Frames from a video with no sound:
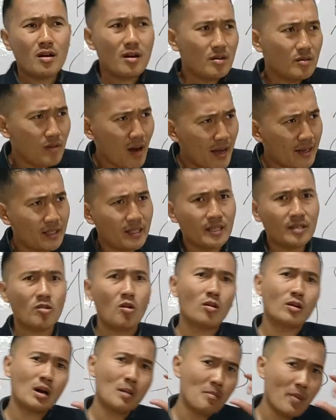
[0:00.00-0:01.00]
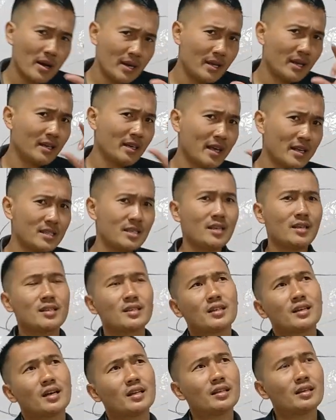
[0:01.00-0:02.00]
writing or compiling an essay is
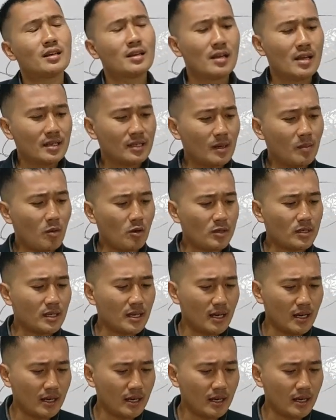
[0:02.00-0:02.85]
that suppose